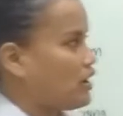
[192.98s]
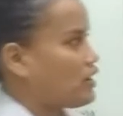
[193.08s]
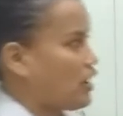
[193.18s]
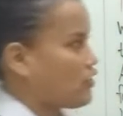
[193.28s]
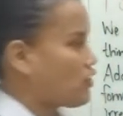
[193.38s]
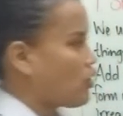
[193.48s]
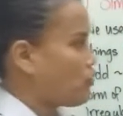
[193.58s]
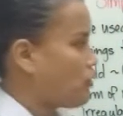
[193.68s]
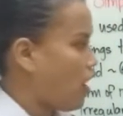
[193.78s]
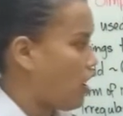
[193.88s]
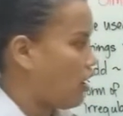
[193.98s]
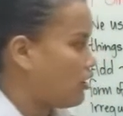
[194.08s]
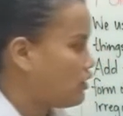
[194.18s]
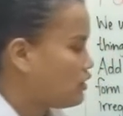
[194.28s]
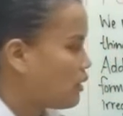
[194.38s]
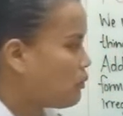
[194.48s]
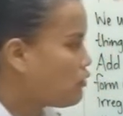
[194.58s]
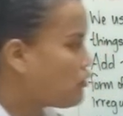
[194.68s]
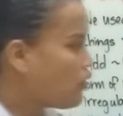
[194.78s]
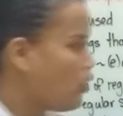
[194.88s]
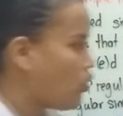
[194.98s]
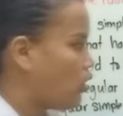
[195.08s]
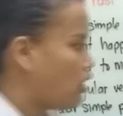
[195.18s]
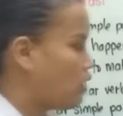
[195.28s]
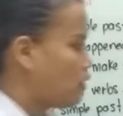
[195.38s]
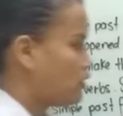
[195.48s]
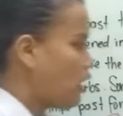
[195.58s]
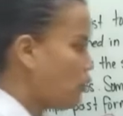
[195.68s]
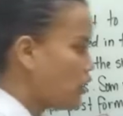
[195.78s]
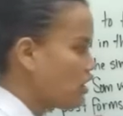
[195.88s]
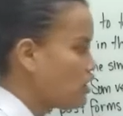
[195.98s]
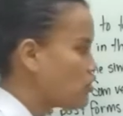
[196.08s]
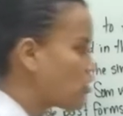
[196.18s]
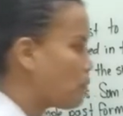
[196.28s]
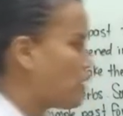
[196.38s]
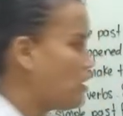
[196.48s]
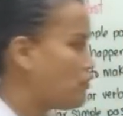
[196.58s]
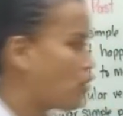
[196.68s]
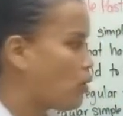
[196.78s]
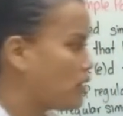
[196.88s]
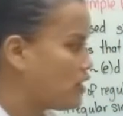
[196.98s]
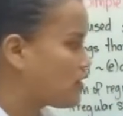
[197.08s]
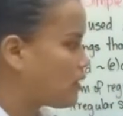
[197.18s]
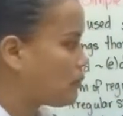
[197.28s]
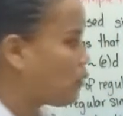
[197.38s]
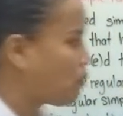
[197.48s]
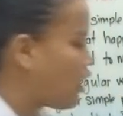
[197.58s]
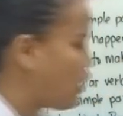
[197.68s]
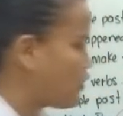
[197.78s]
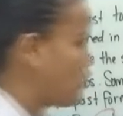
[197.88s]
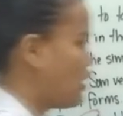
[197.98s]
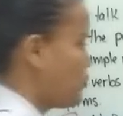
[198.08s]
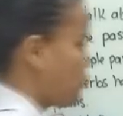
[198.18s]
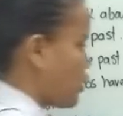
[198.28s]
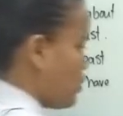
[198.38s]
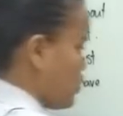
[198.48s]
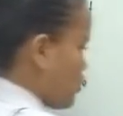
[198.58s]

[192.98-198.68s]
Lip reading: done so far. Number 4, now we're going to use a be form in the simple past. We use